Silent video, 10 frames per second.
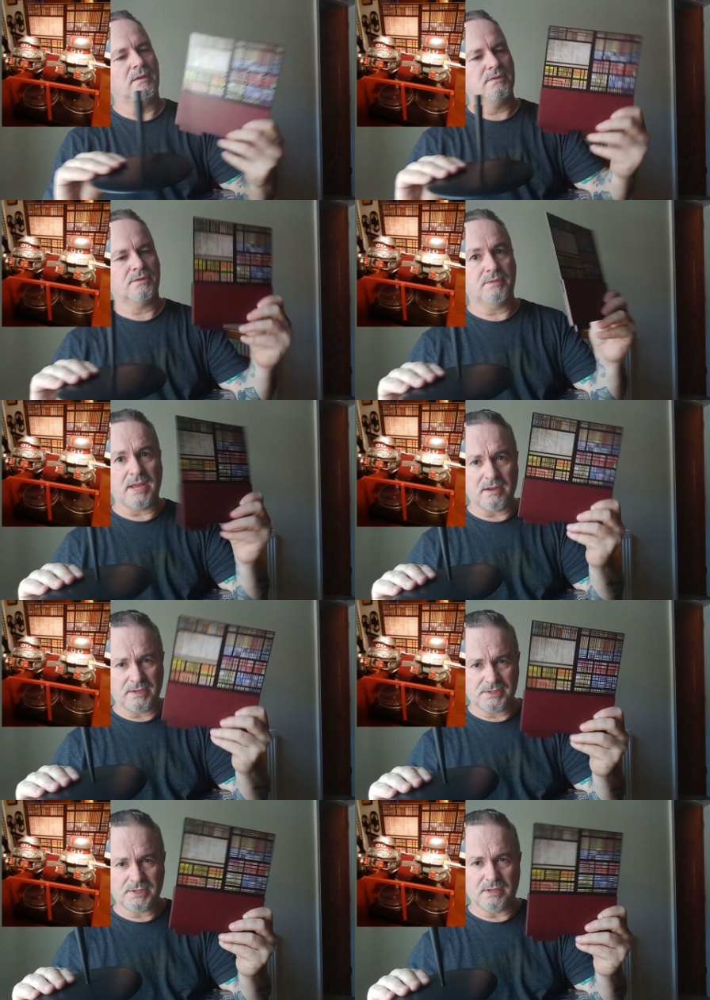So that in
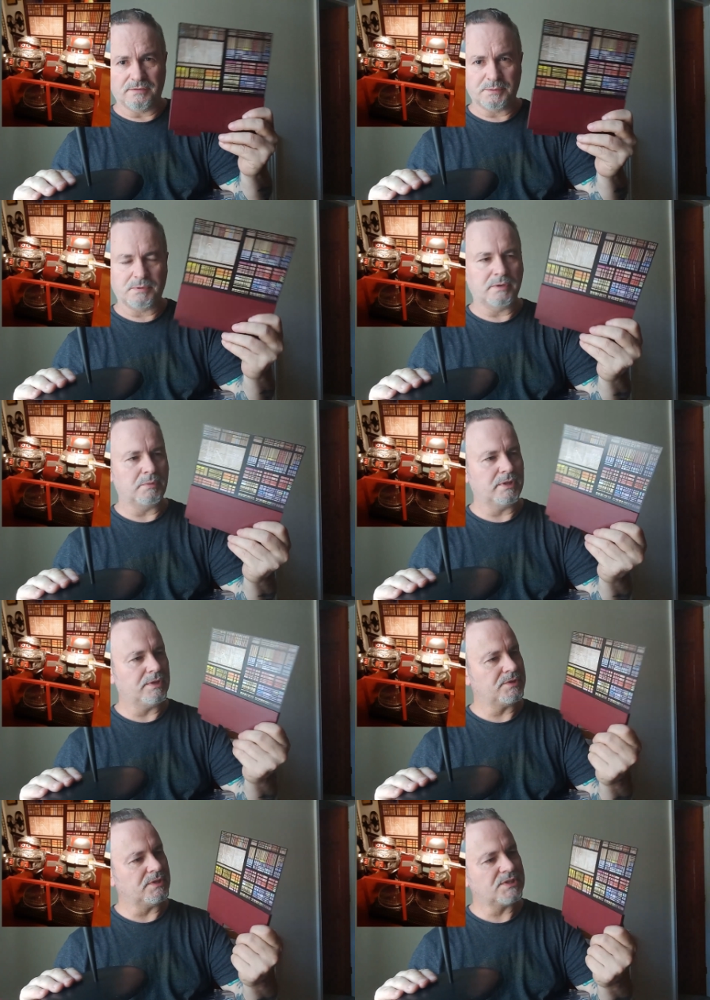itself is probably one of
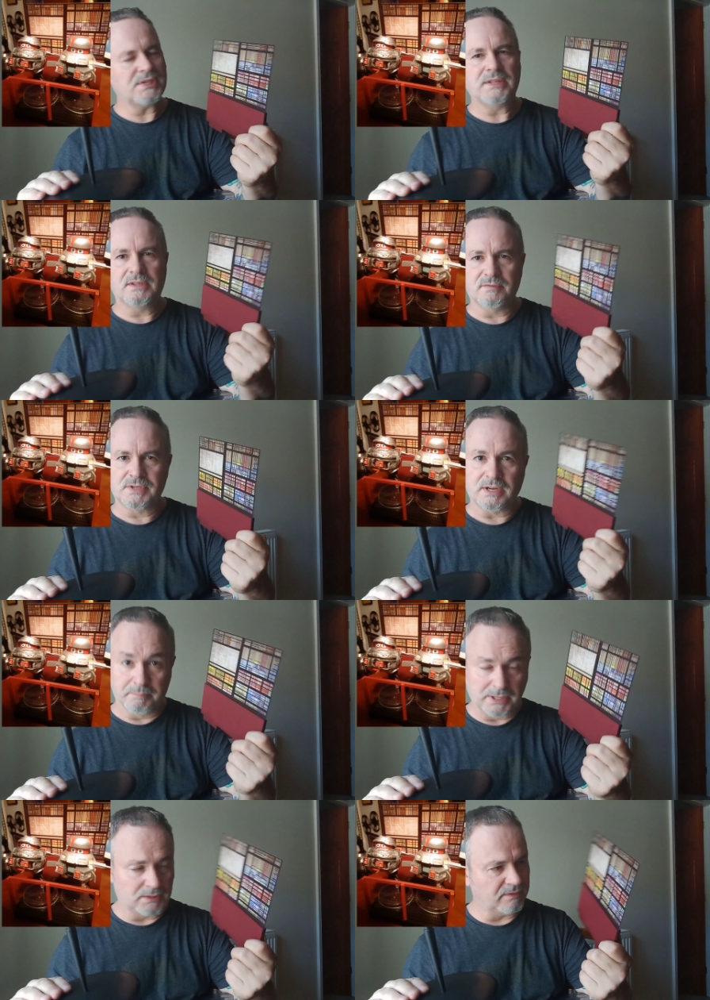these incentives, like a
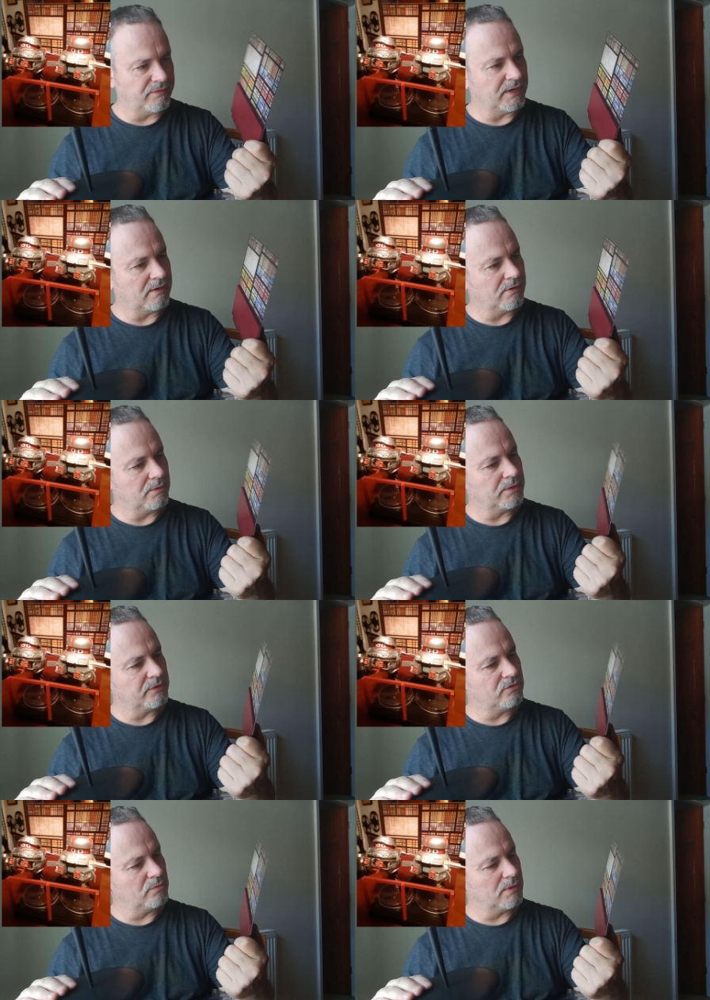builder figure, in order
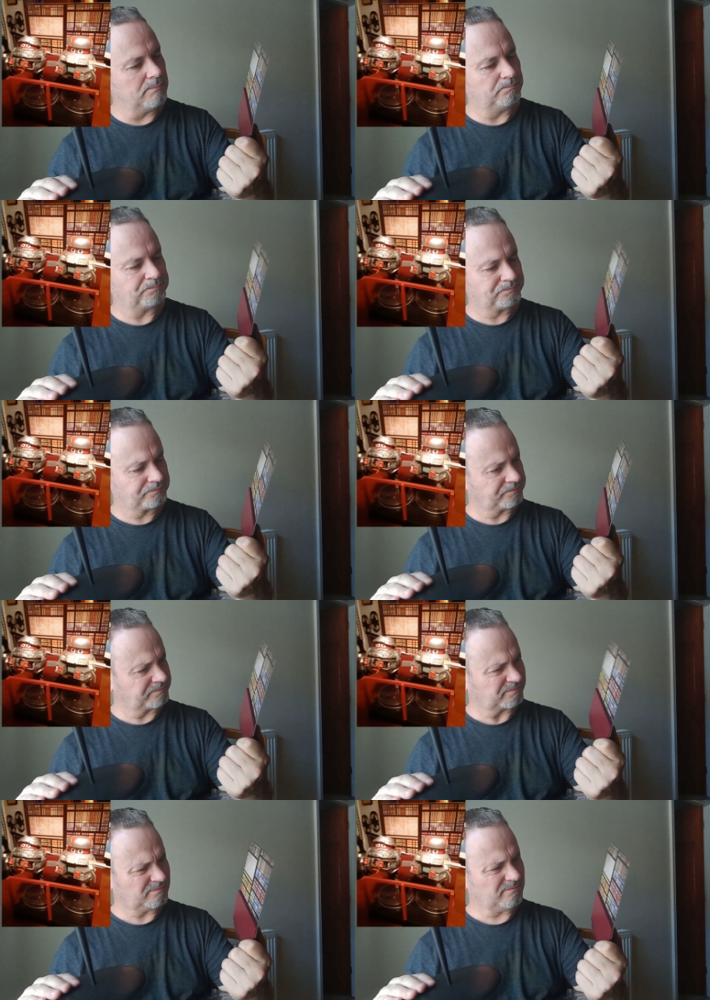to
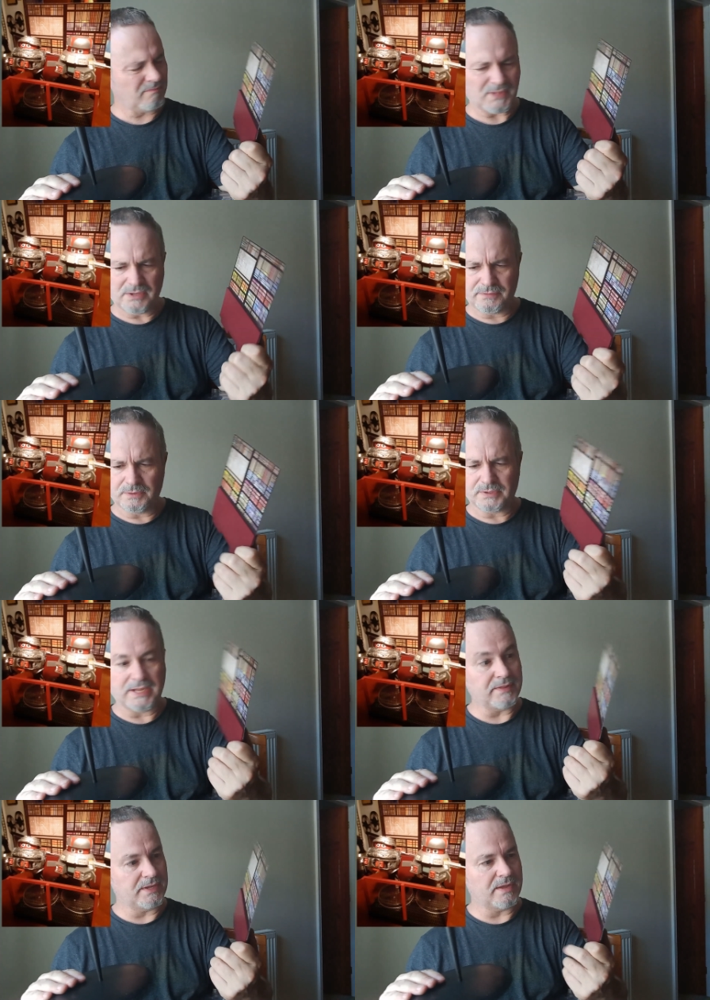for you to
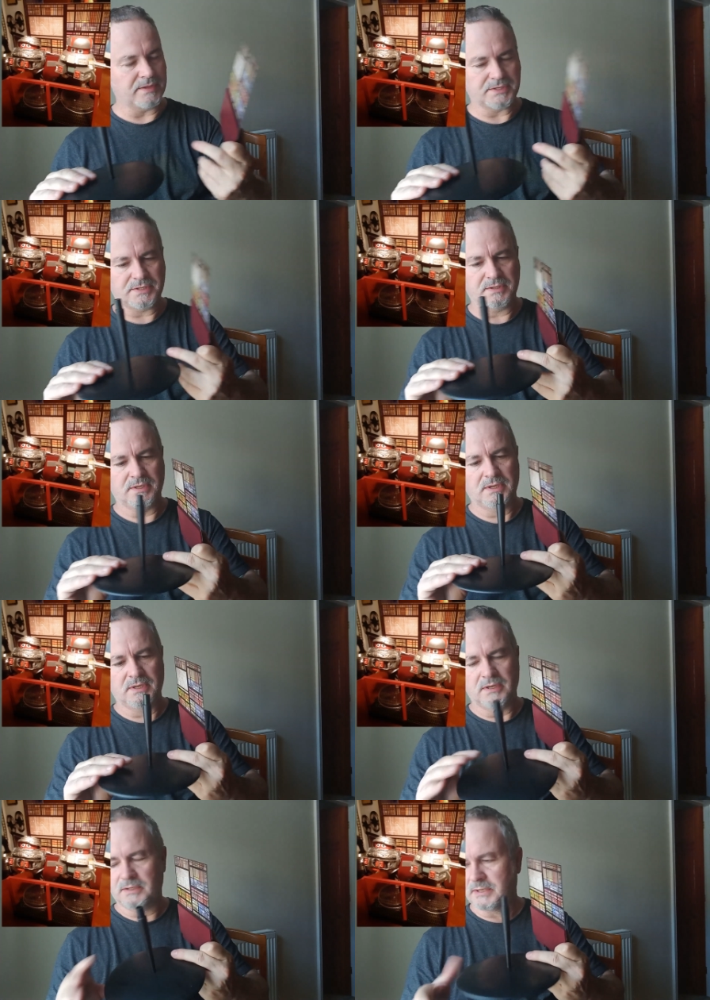get the others,
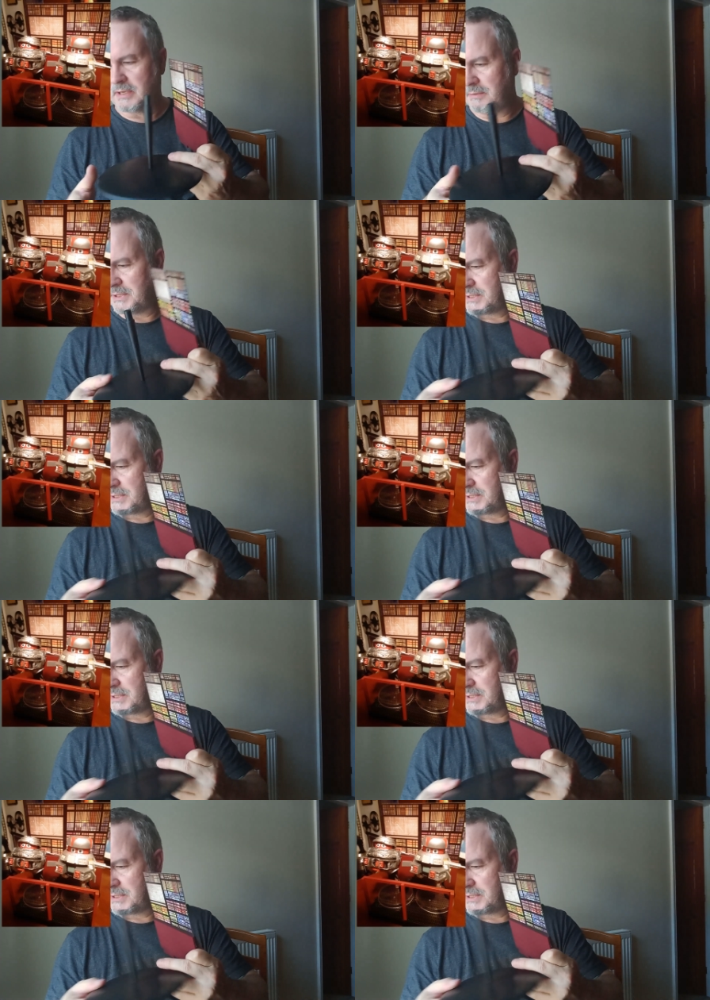the Diamond